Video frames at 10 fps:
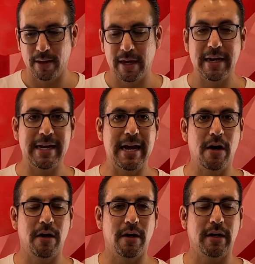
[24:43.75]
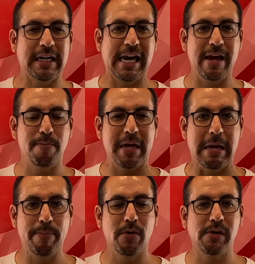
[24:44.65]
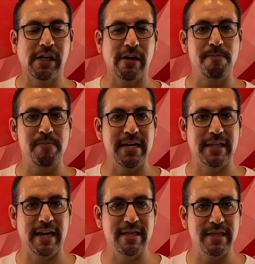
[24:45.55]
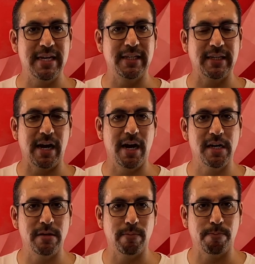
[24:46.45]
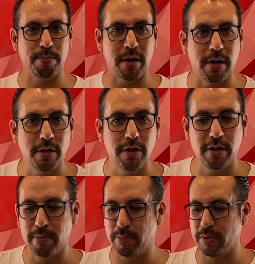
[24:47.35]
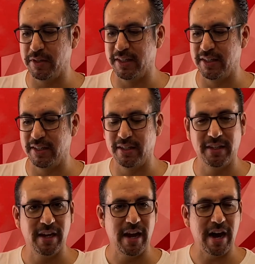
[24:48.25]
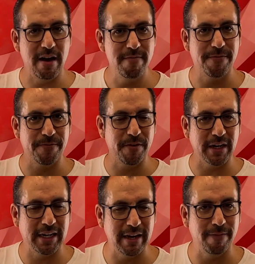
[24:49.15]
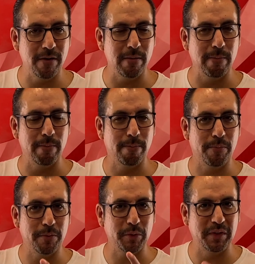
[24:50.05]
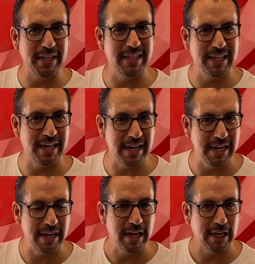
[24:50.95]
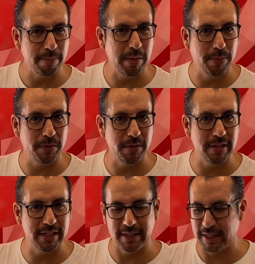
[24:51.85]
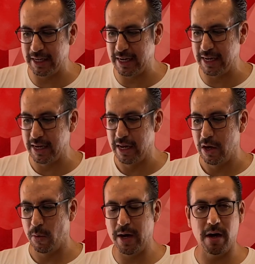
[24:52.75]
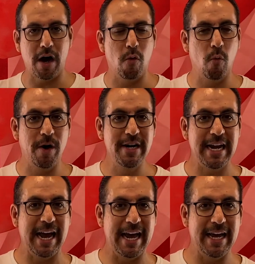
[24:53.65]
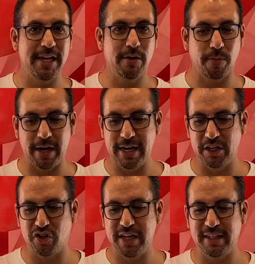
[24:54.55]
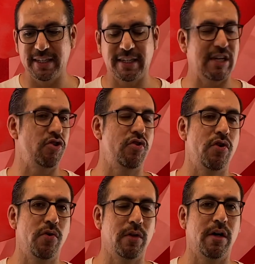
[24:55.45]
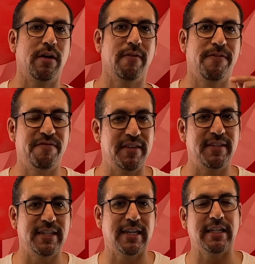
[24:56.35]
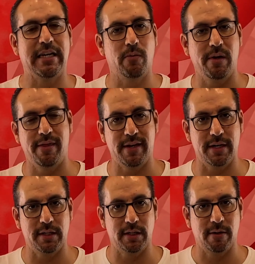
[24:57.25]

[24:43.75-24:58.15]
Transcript: Now, can people commit this unpardonable, unforgivable sin today? Can people do this today? Well, on one hand, right, Jesus is no longer physically with us.